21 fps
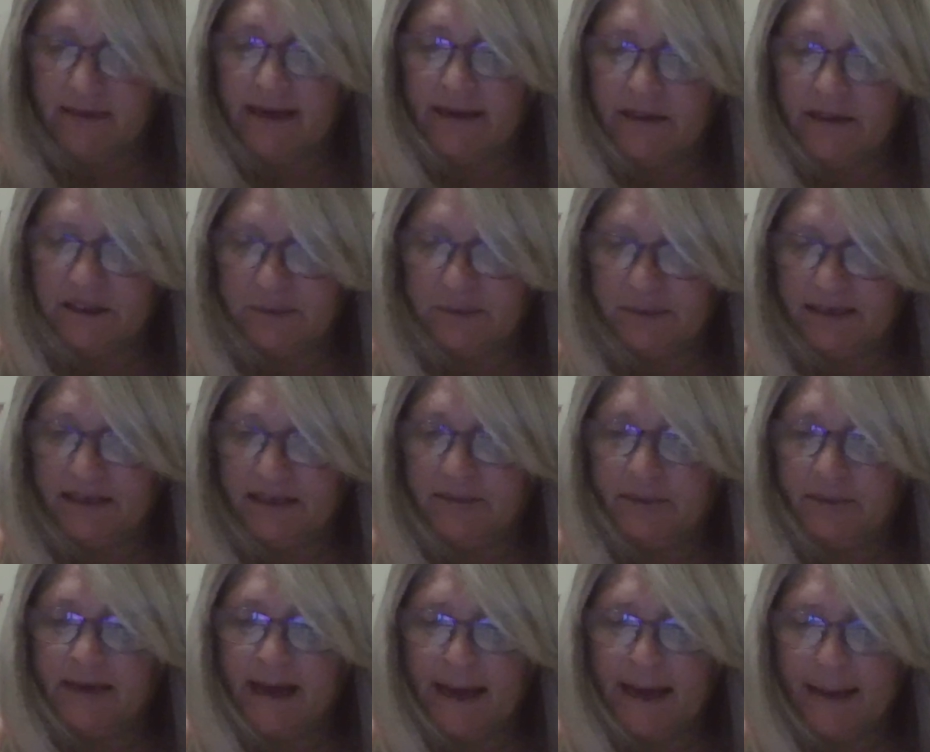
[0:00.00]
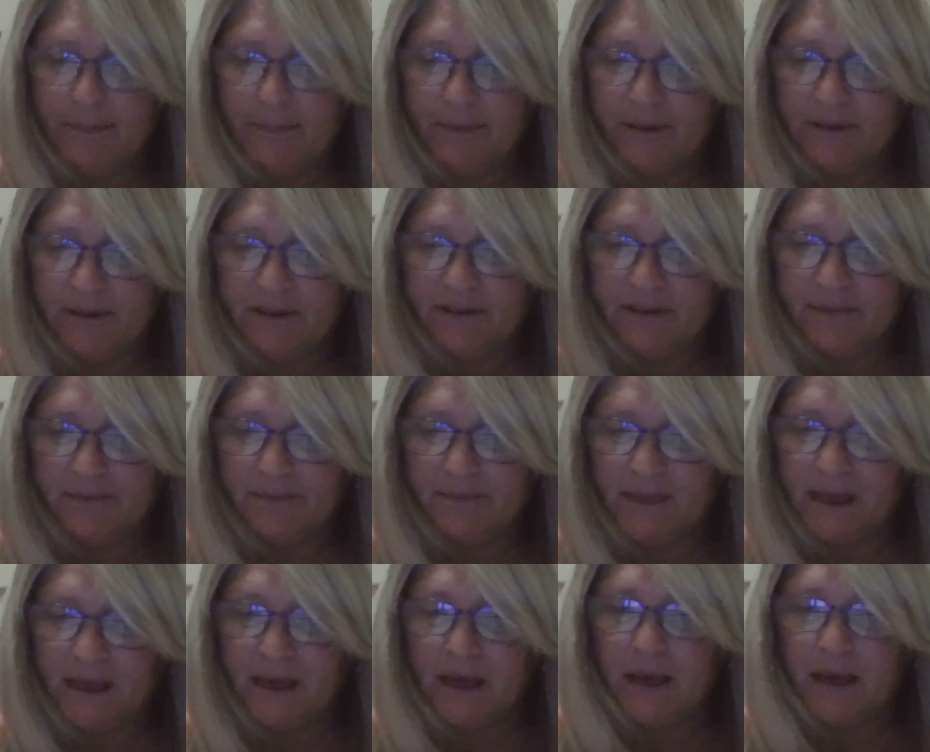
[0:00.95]
they explained what happened.
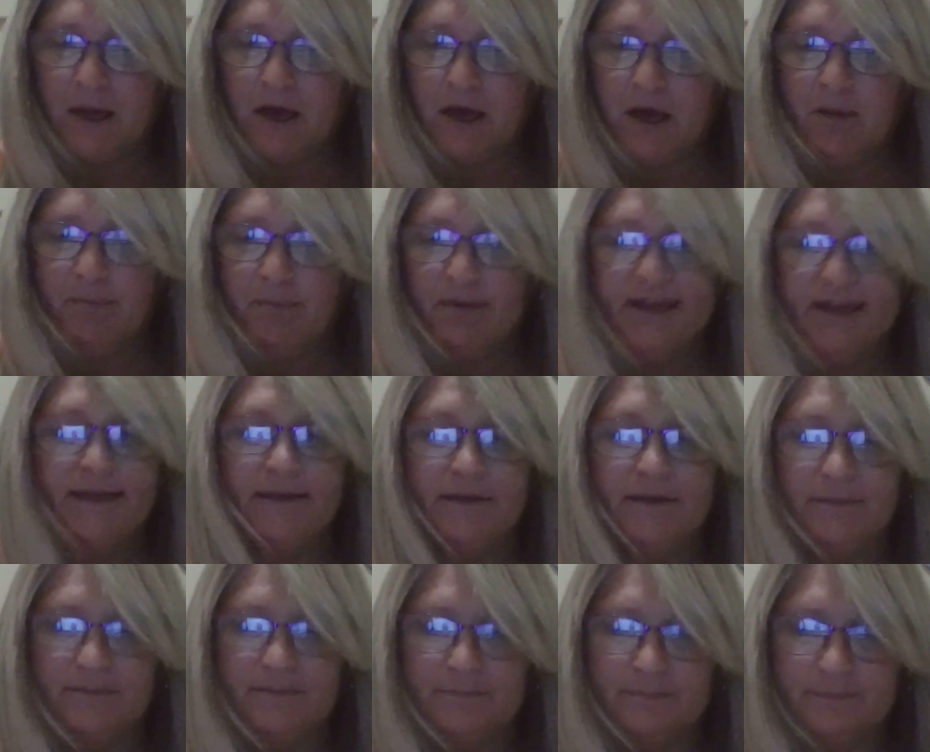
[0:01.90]
But